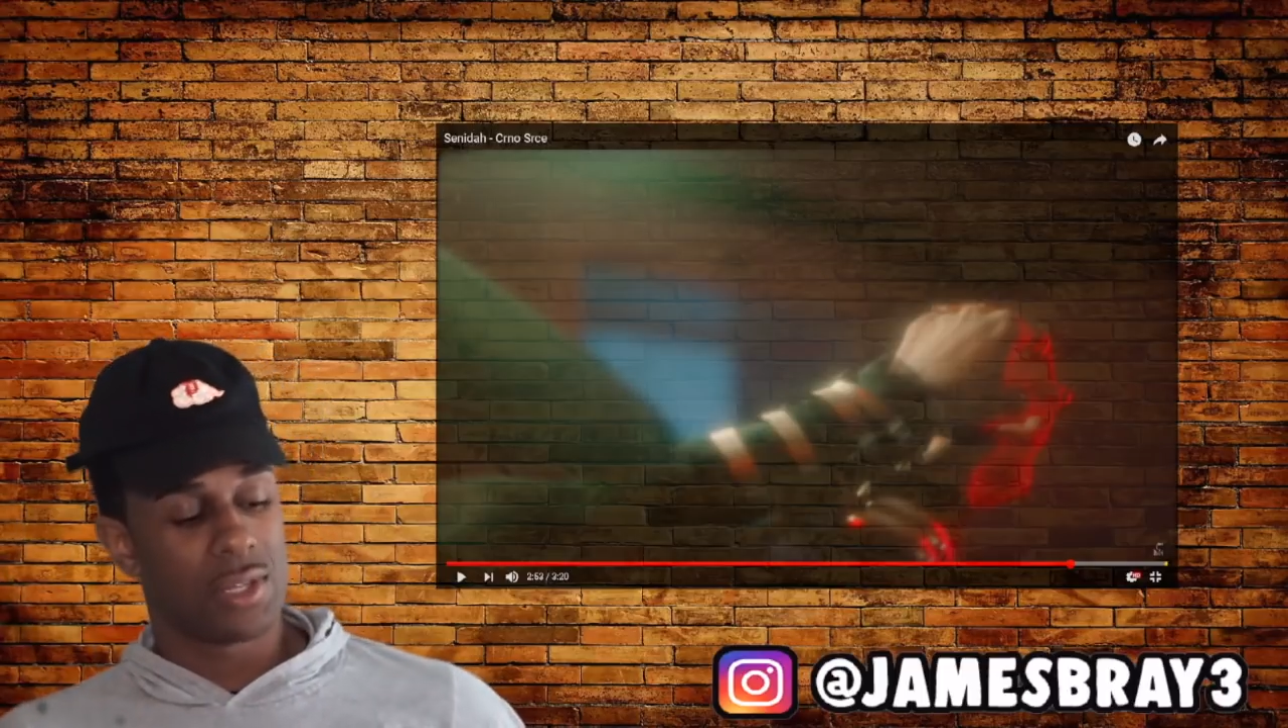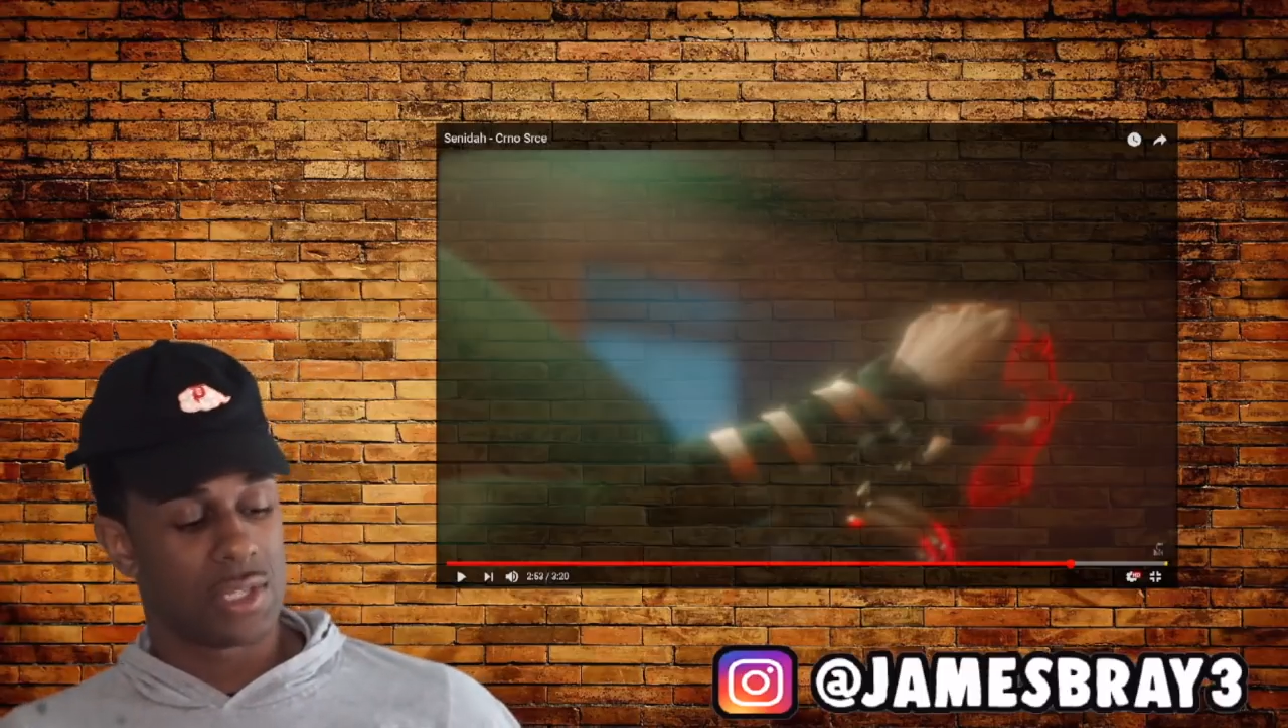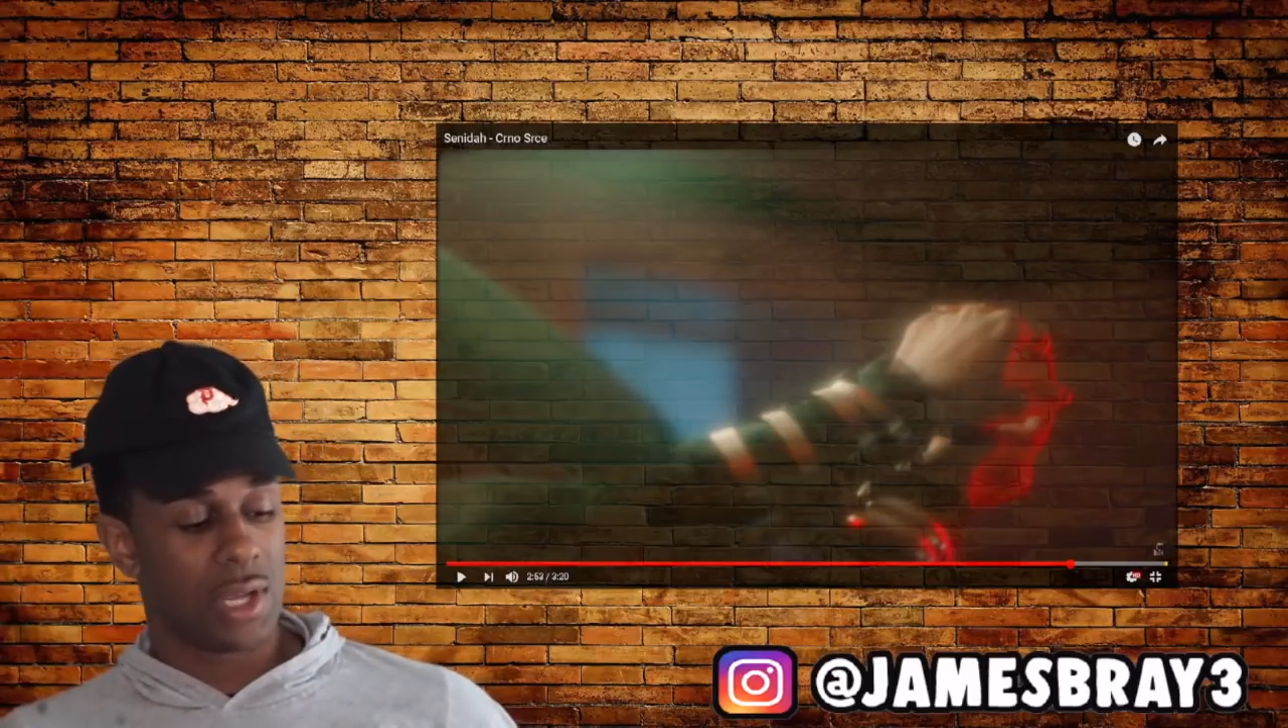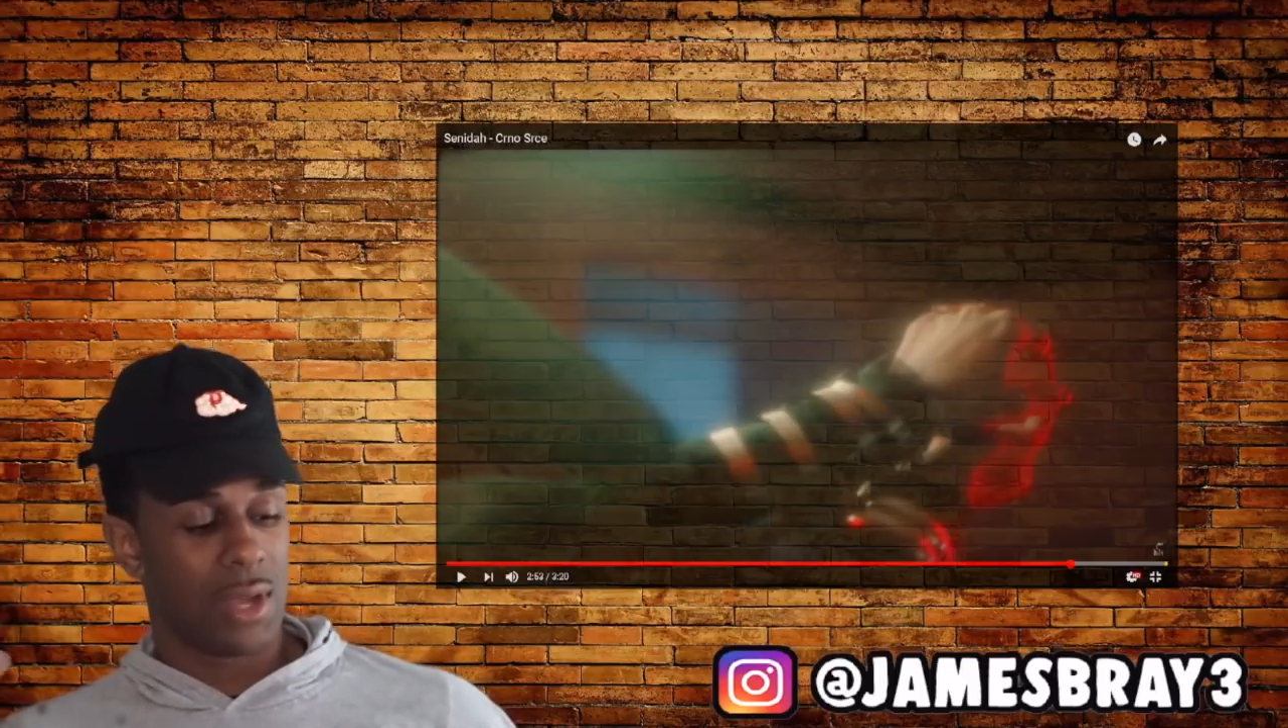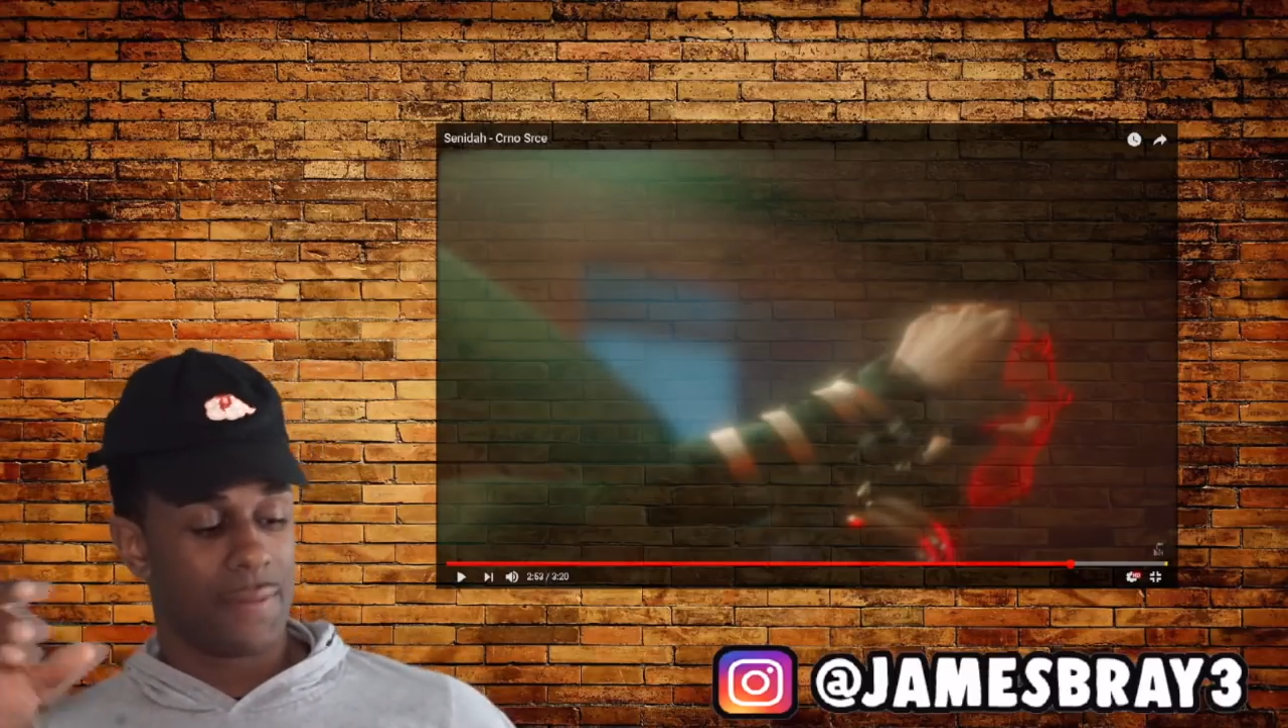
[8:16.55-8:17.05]

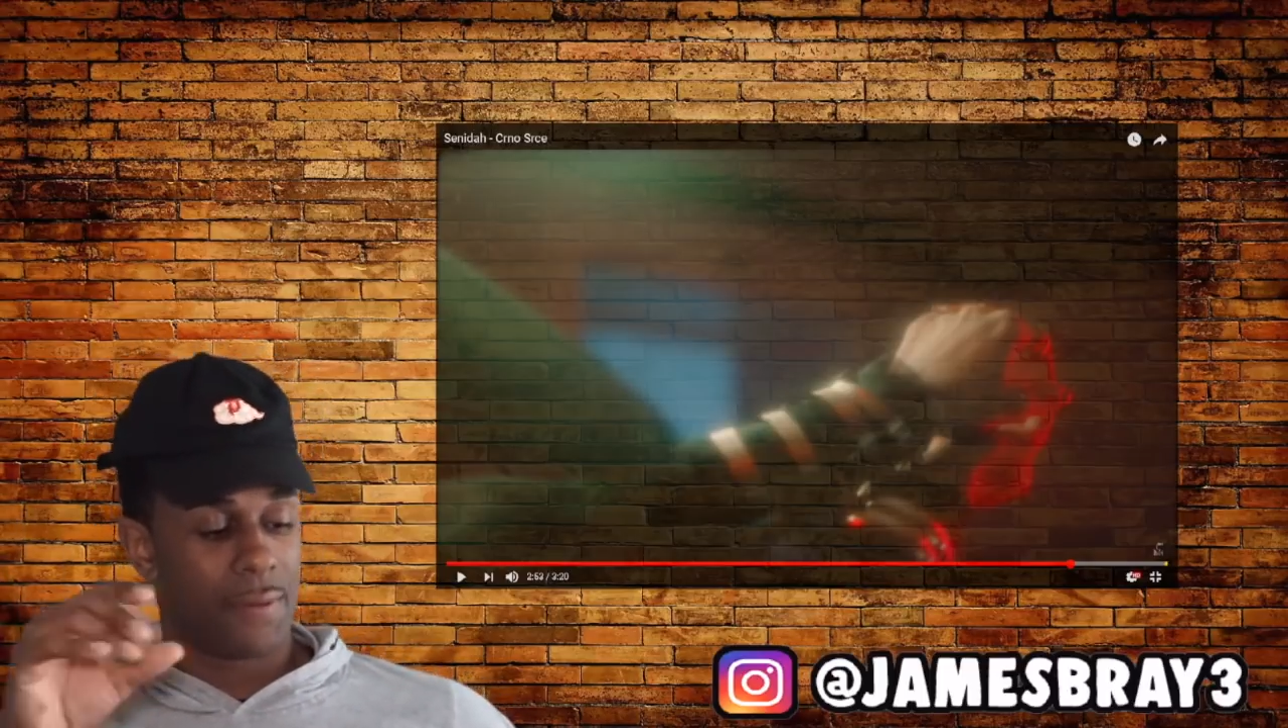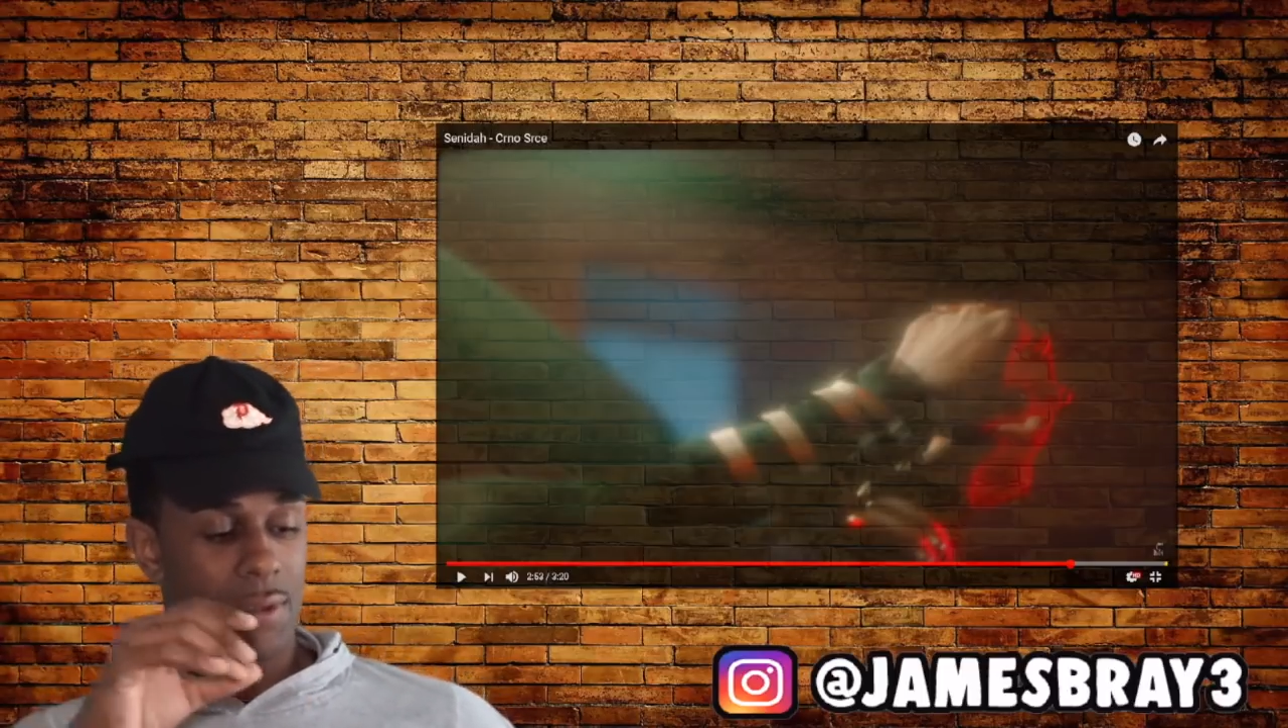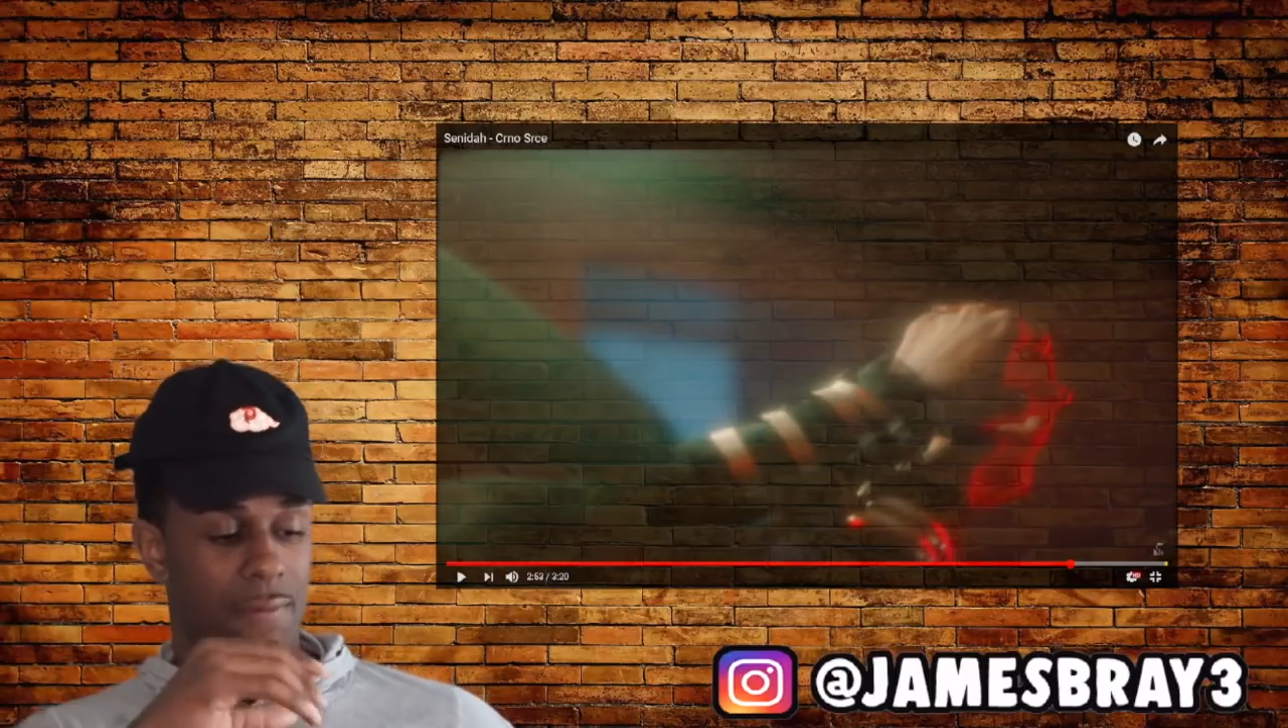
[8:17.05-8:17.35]
stuff for the